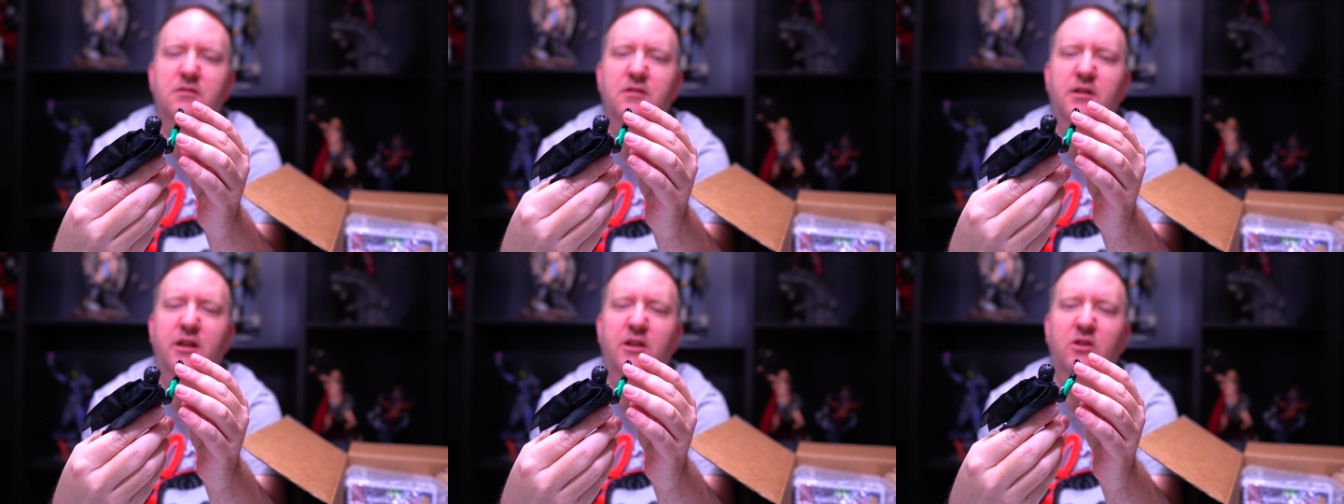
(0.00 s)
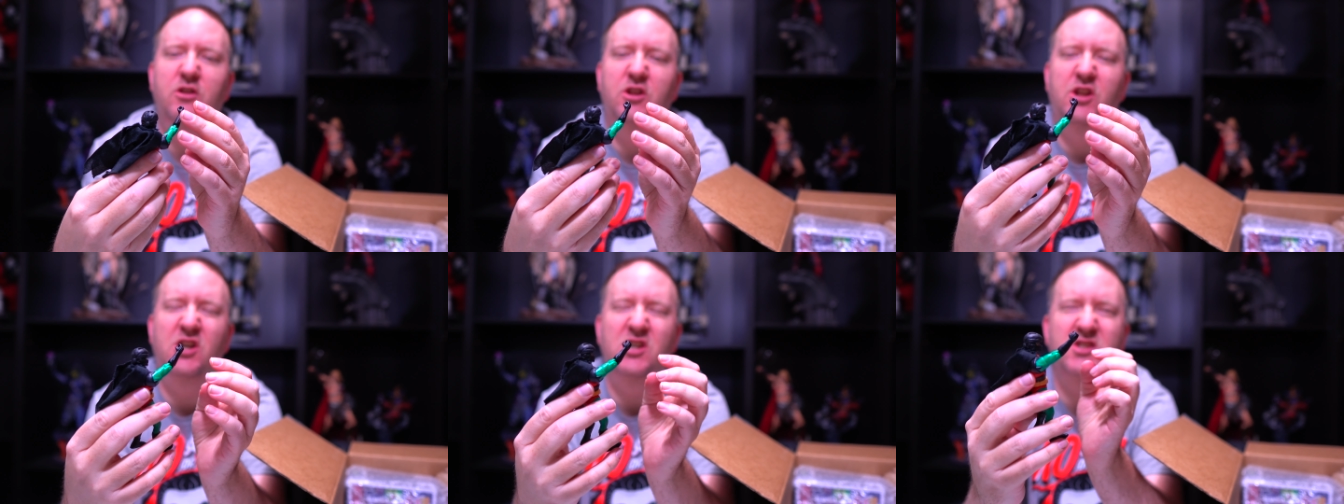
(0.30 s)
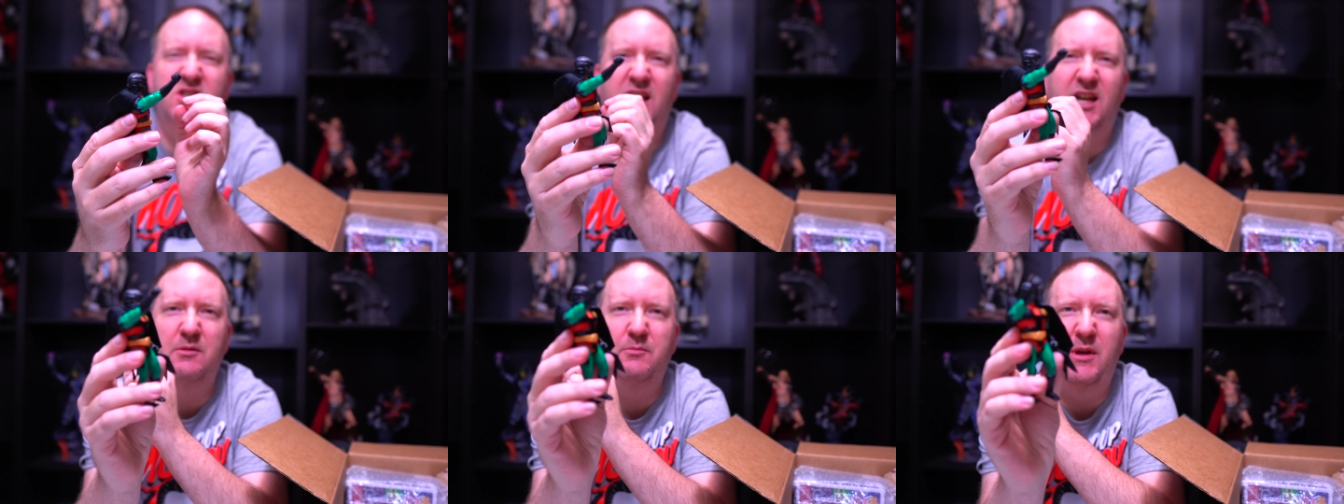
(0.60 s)
It
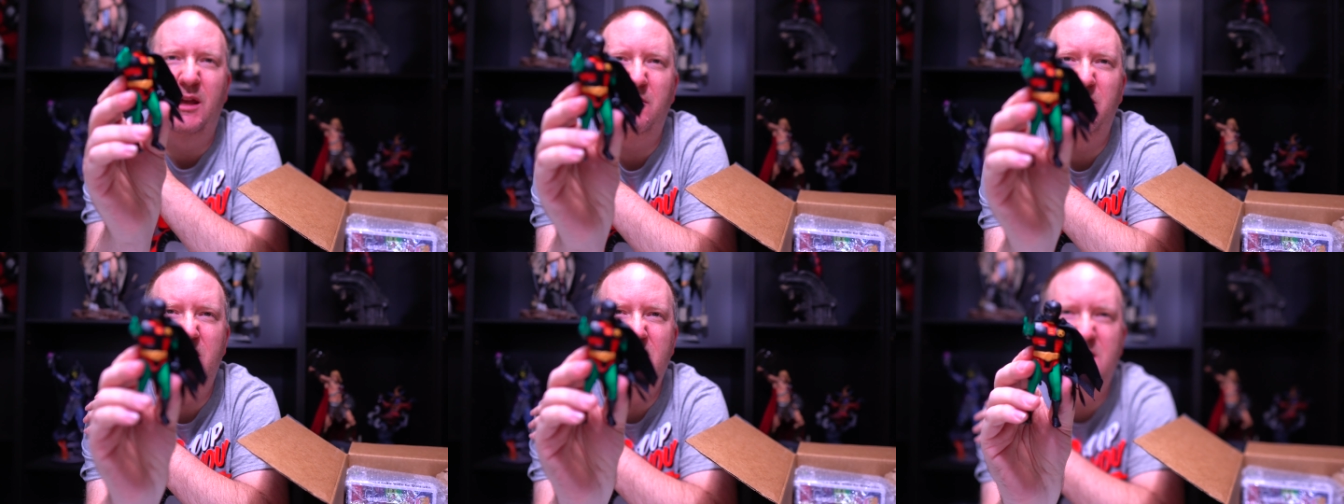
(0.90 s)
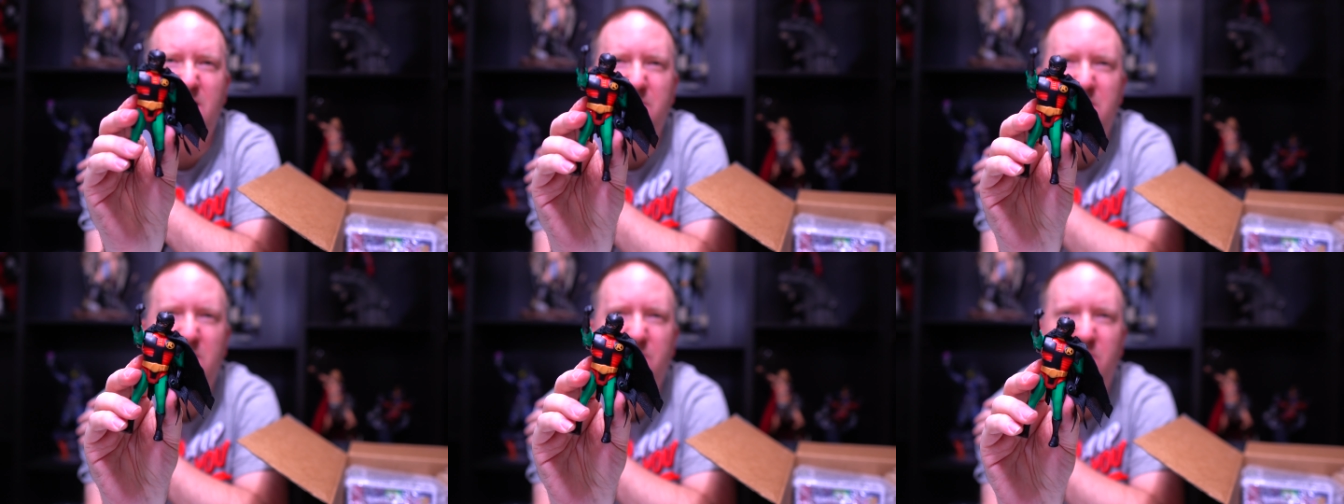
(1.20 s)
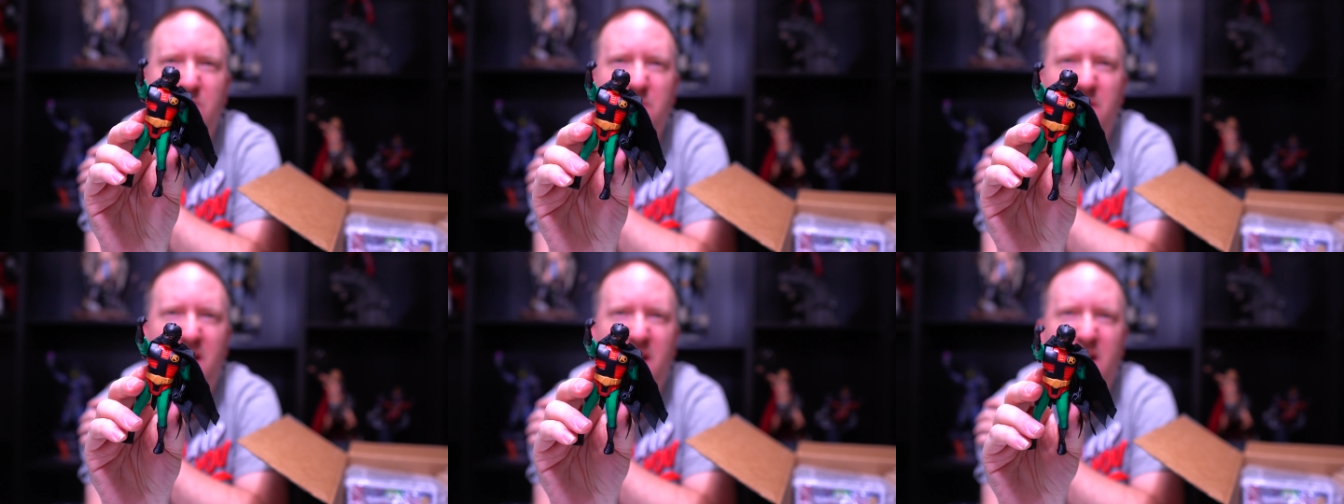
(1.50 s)
looks like maybe something
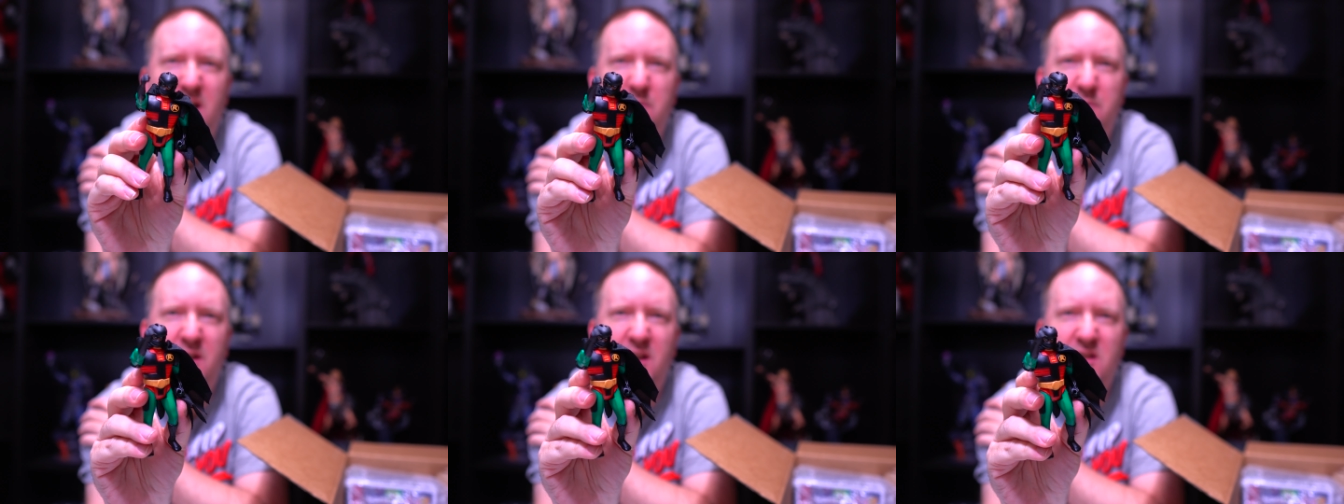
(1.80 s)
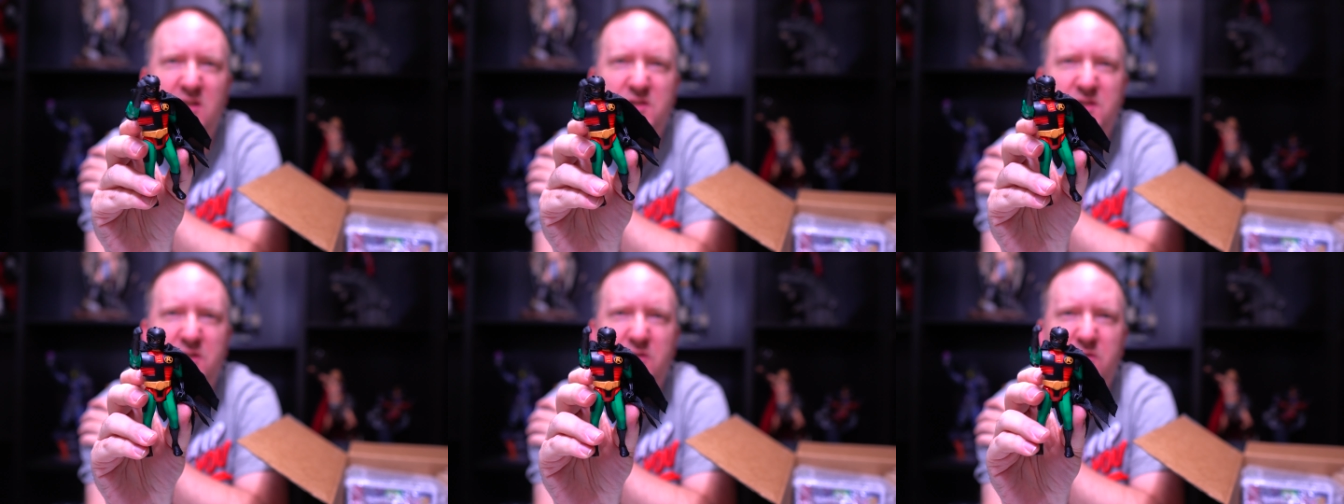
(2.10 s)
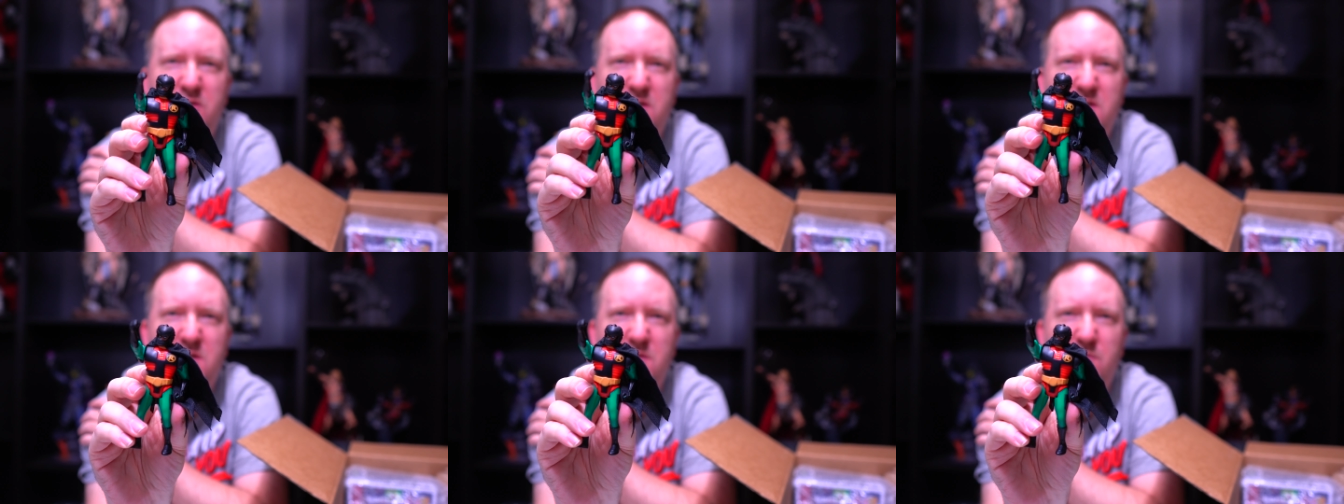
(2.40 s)
from the animated
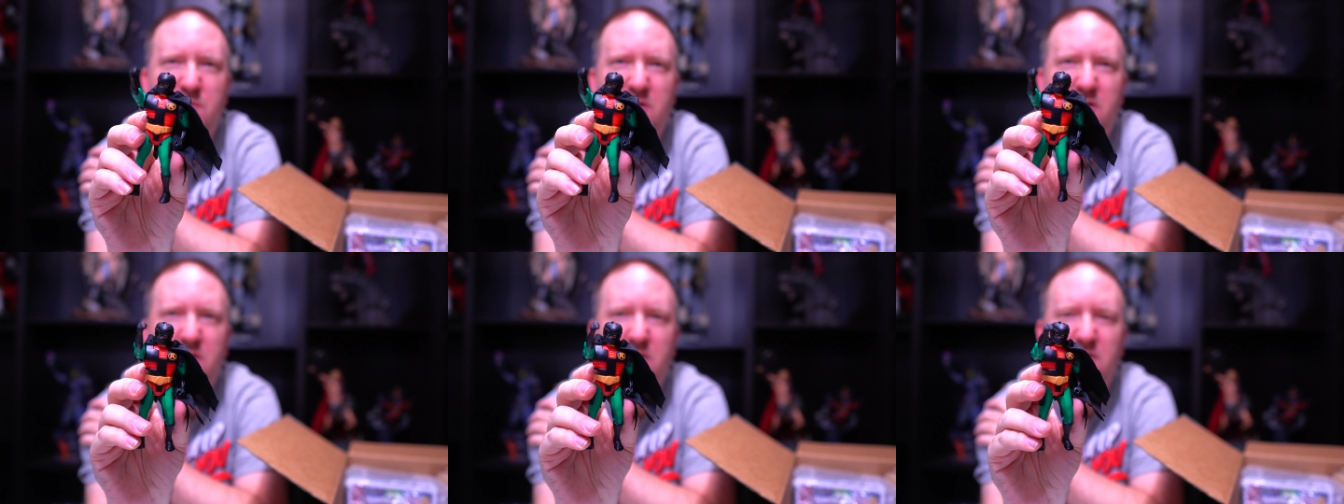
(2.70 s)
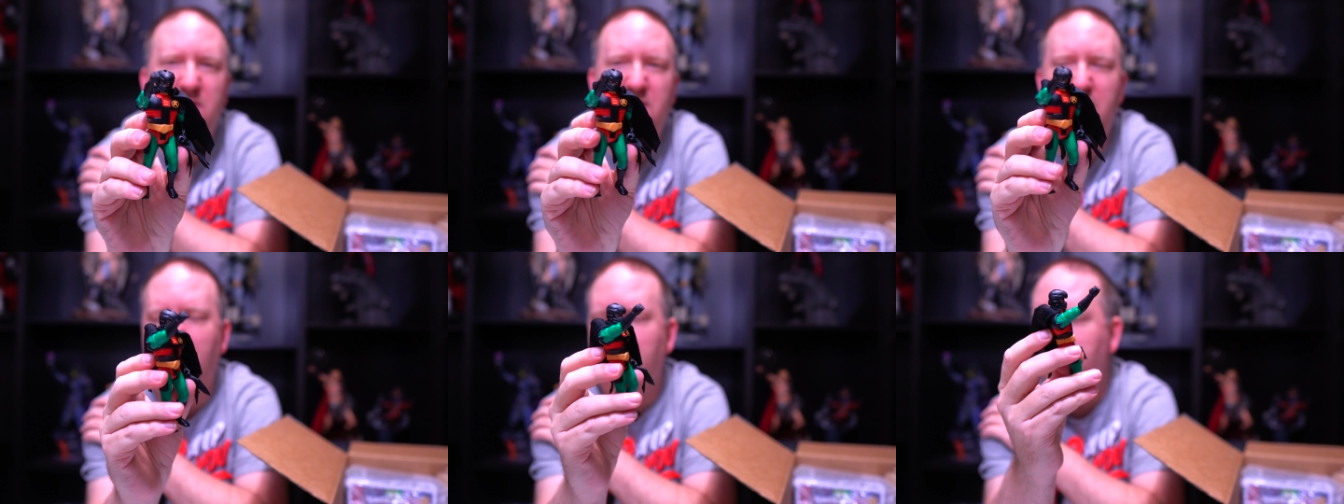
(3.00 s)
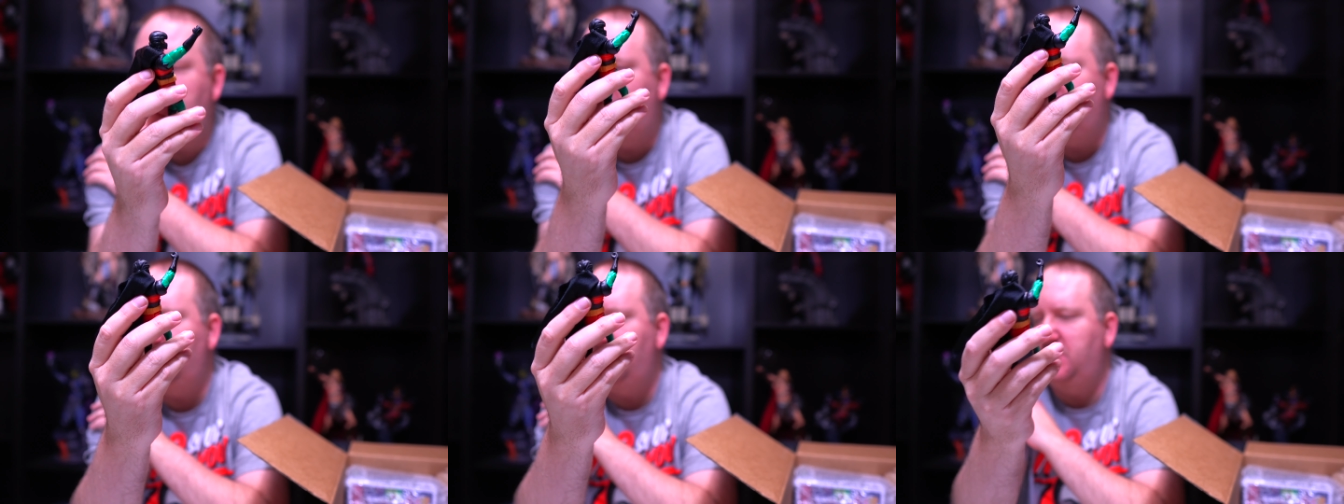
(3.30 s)
series, but I'm
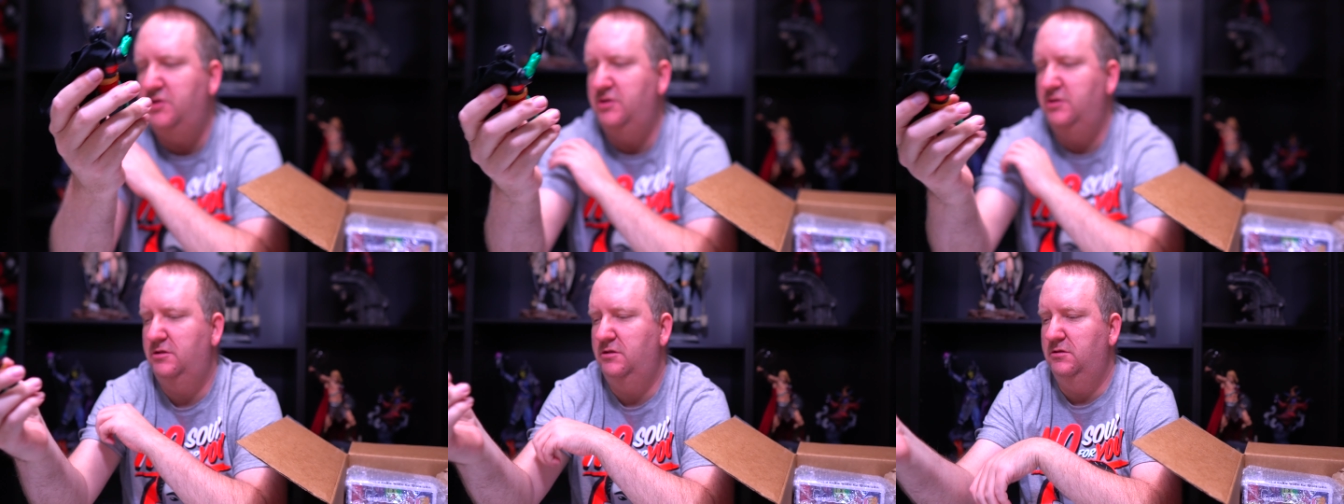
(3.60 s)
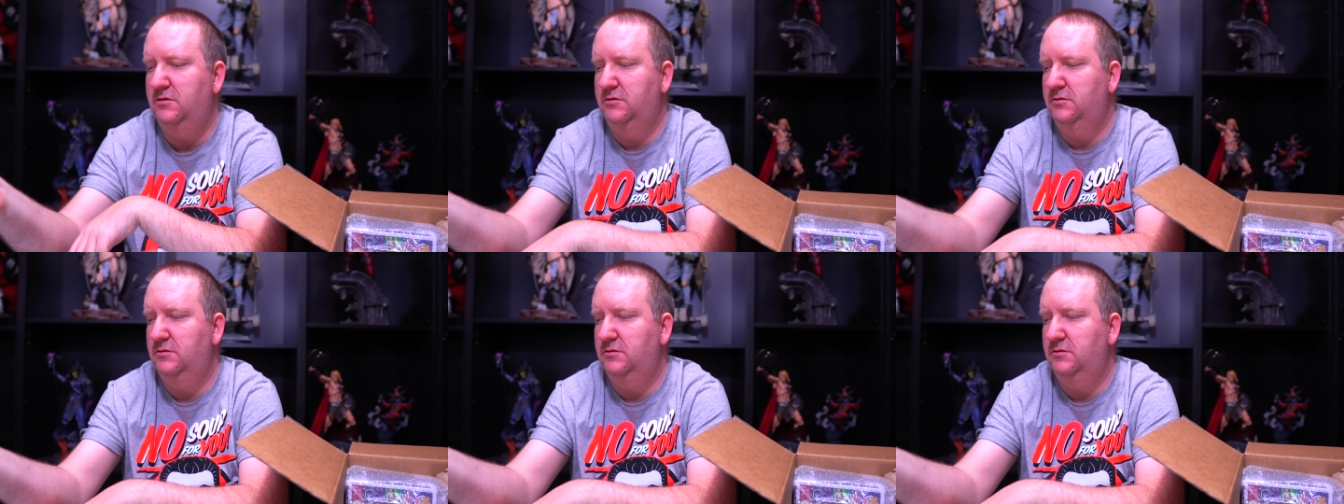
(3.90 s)
not sure.